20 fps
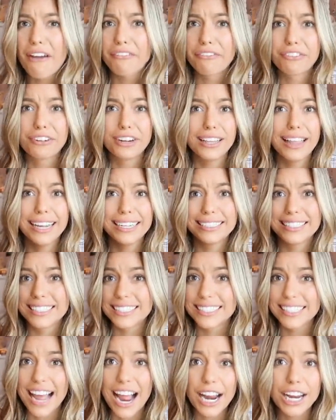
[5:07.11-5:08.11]
every like
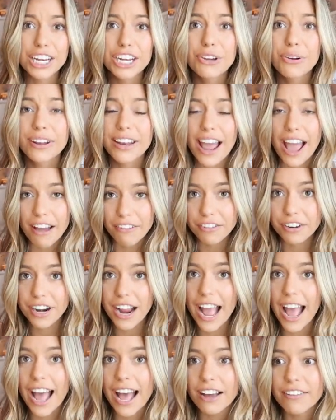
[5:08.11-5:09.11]
design you could ever
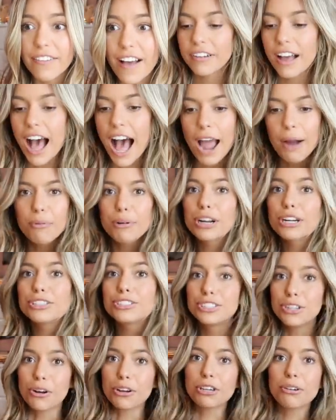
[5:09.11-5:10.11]
have. I want
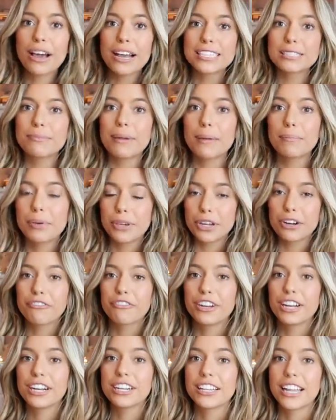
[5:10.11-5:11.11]
to show you guys my Pura
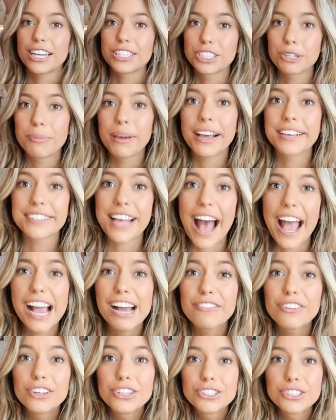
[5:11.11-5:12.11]
Vida collection because I
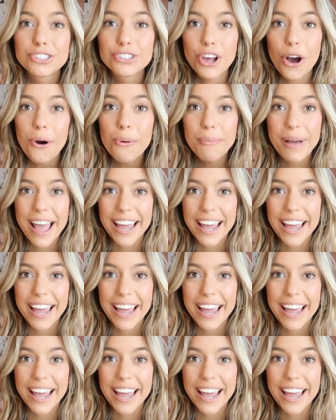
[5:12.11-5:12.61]
have so